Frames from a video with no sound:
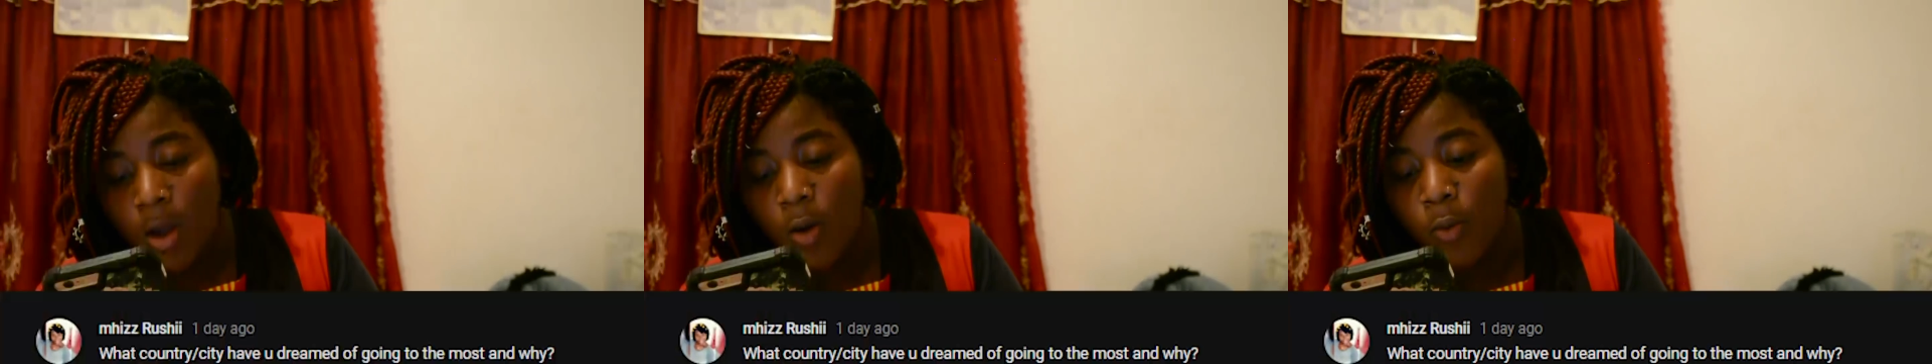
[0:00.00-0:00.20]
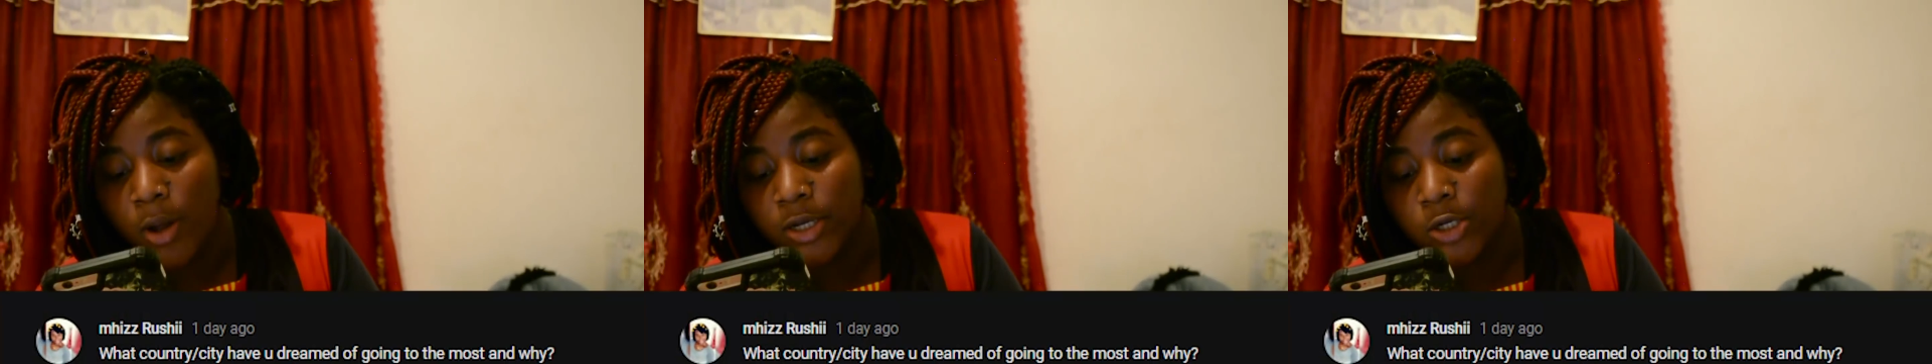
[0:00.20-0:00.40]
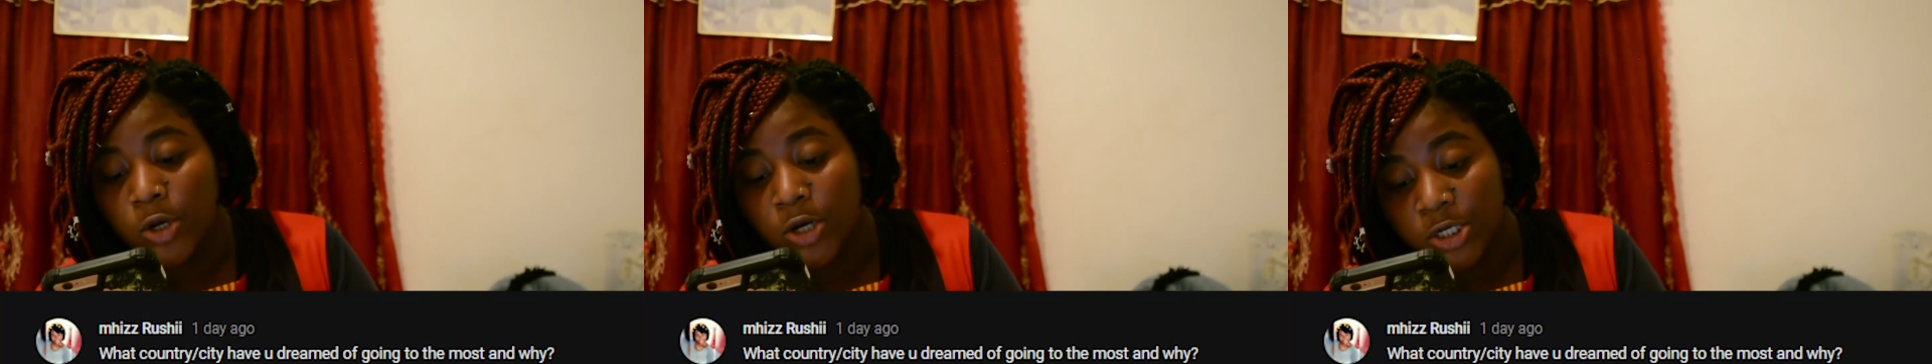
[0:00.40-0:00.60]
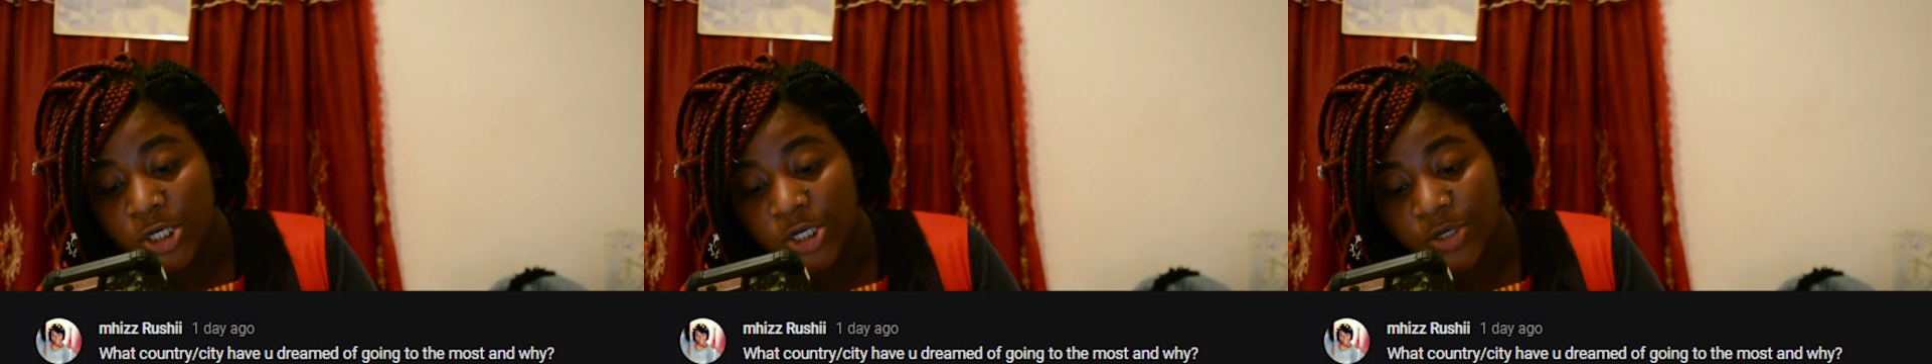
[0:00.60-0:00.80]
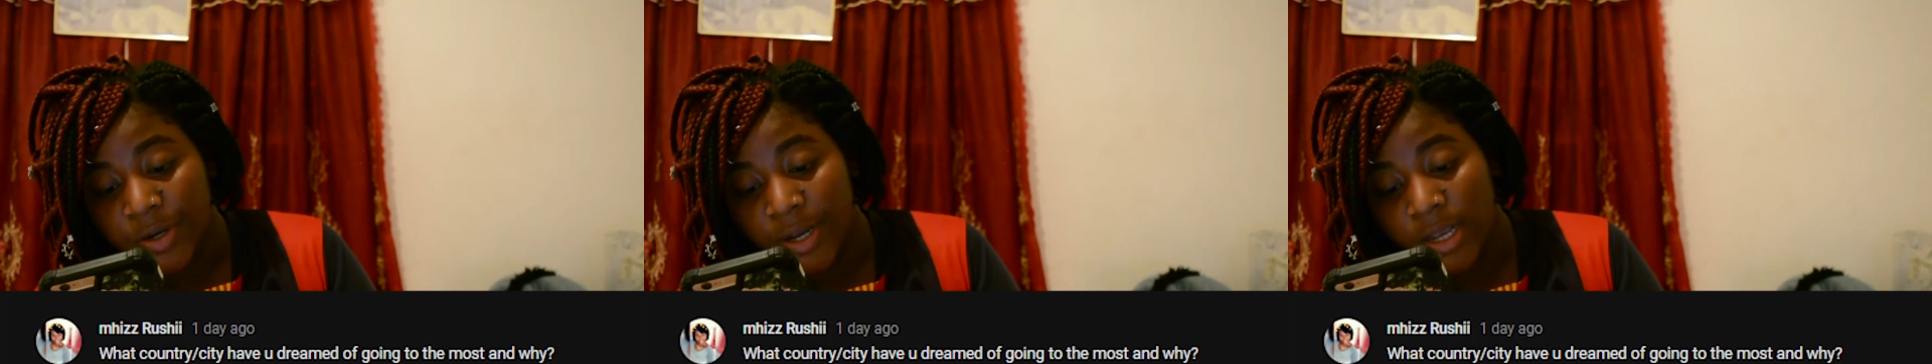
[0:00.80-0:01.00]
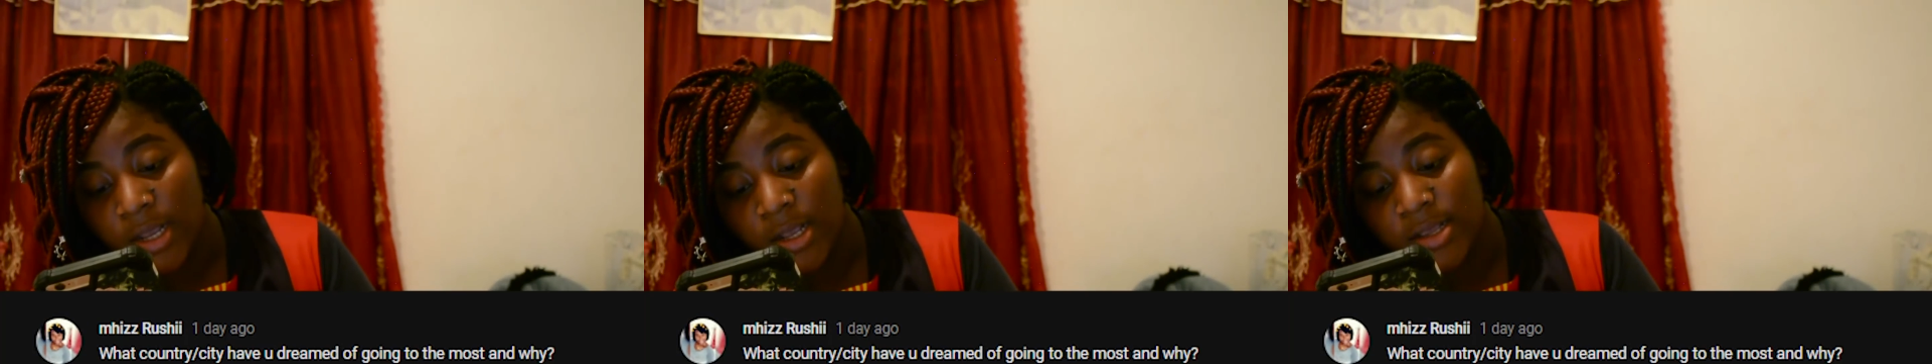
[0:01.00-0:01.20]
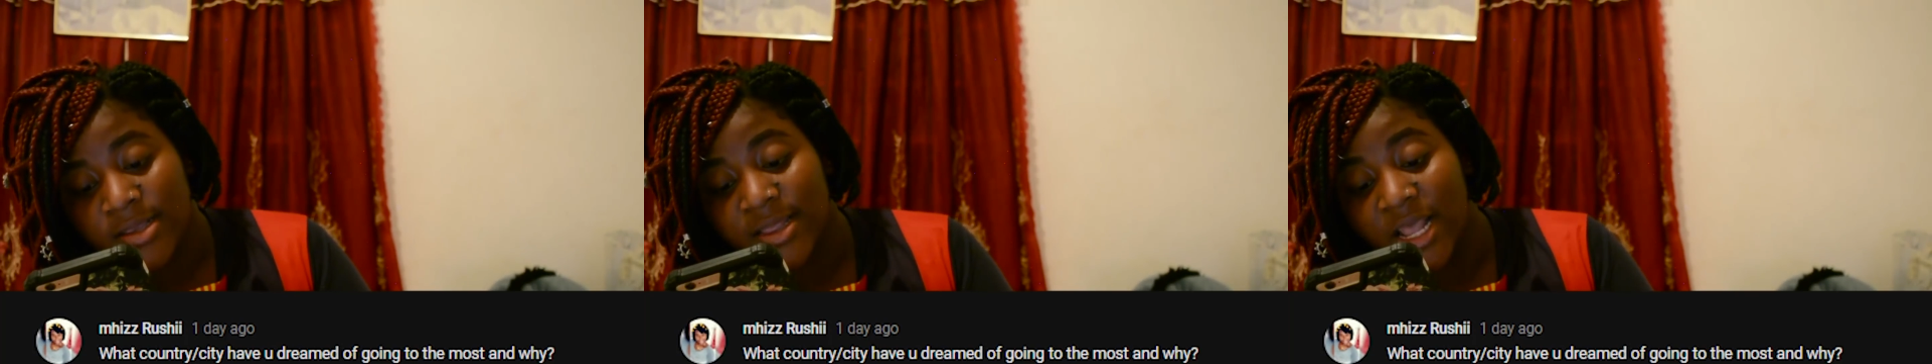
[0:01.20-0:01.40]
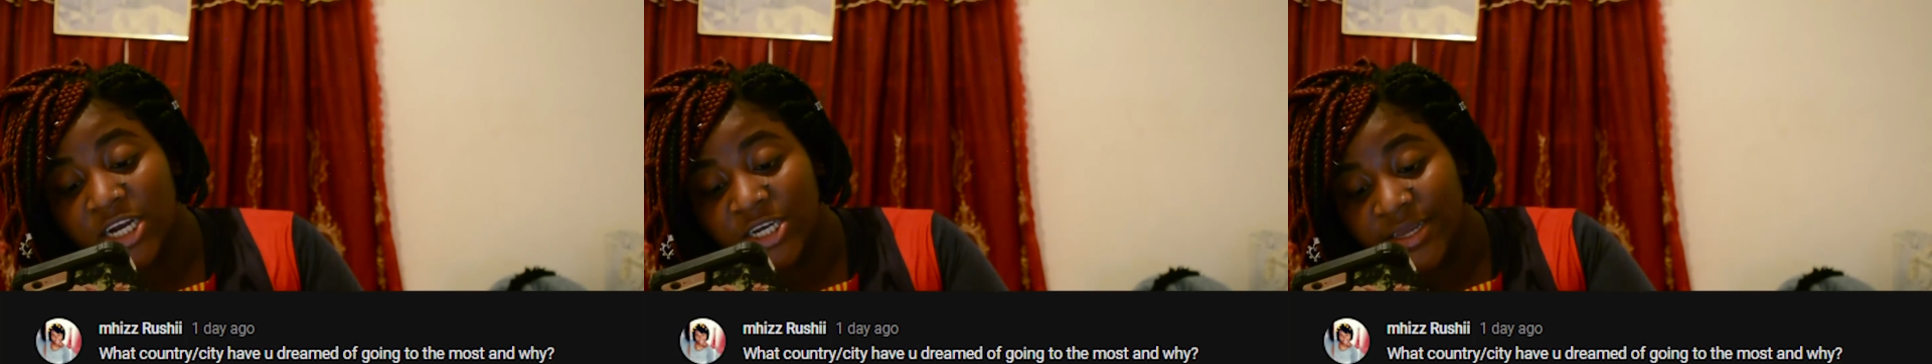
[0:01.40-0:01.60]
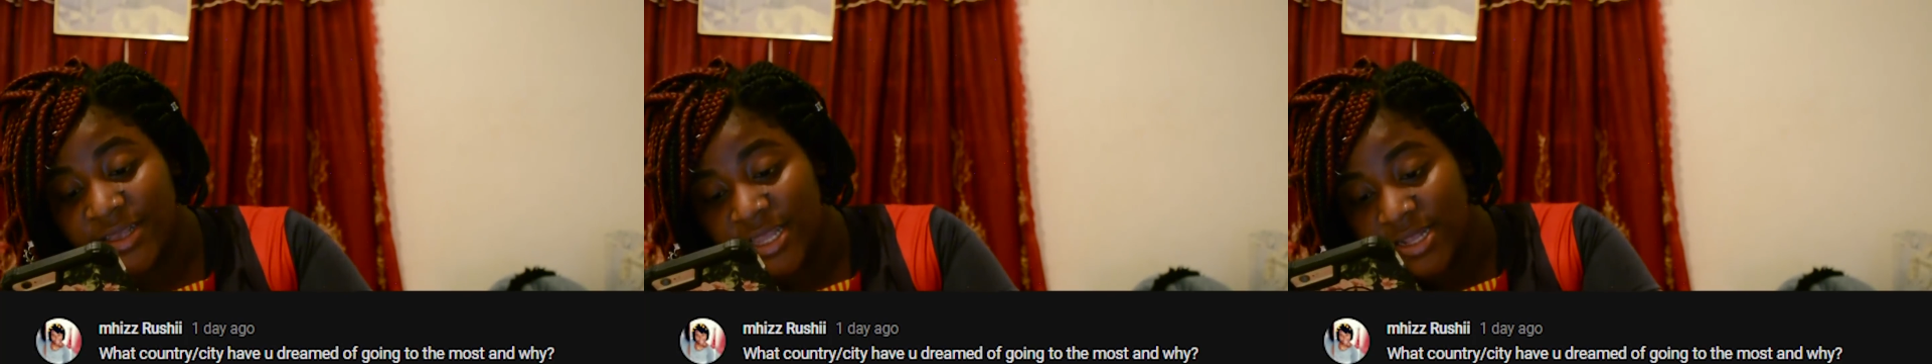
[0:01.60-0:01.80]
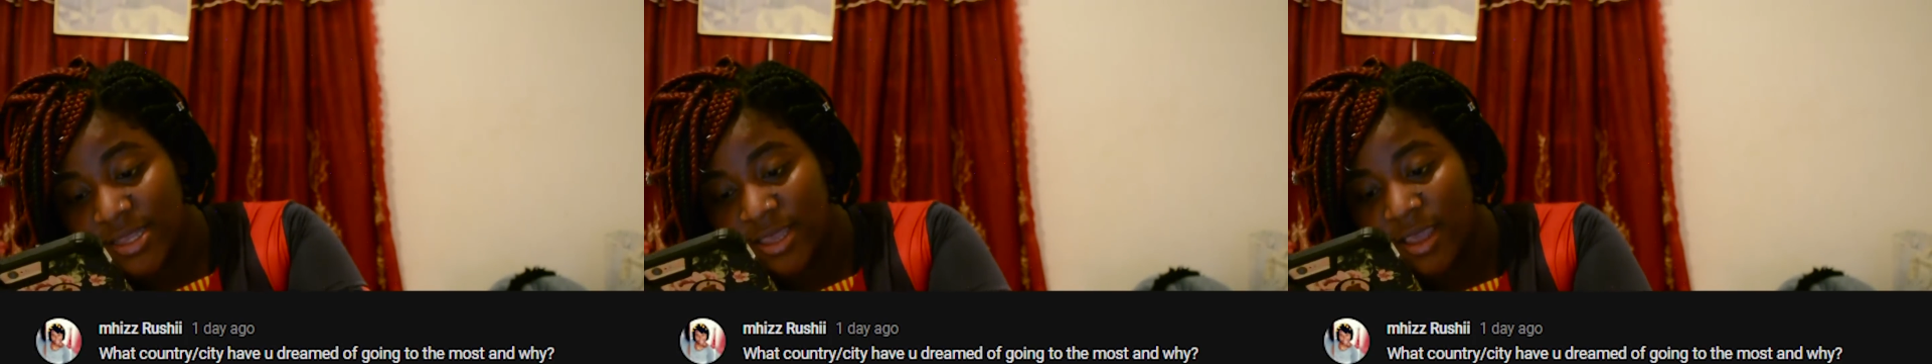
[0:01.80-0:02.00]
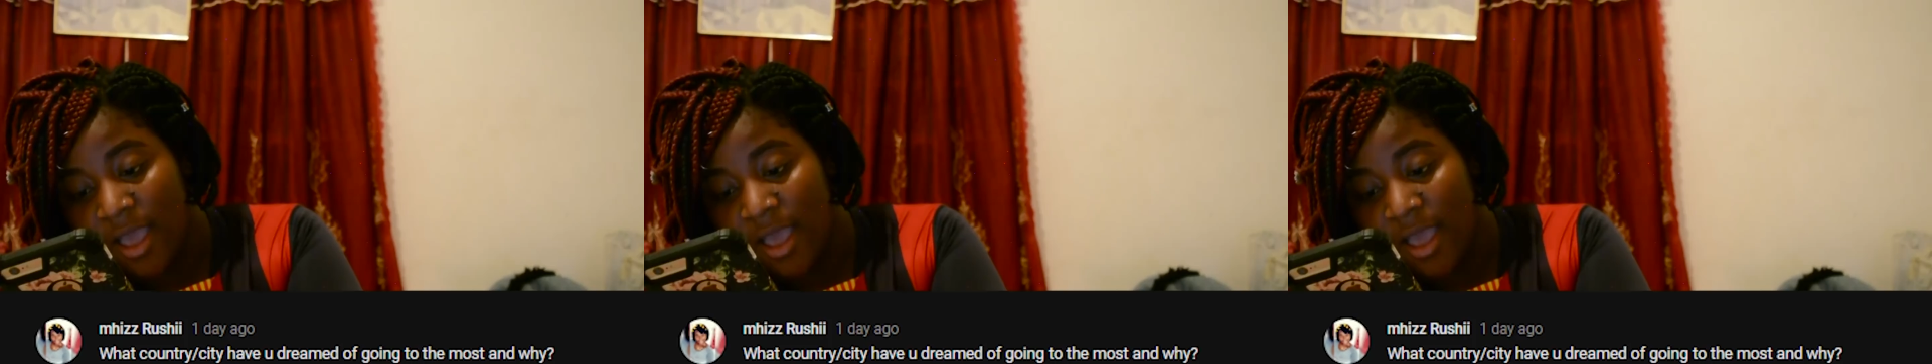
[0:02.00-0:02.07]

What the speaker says: What country / city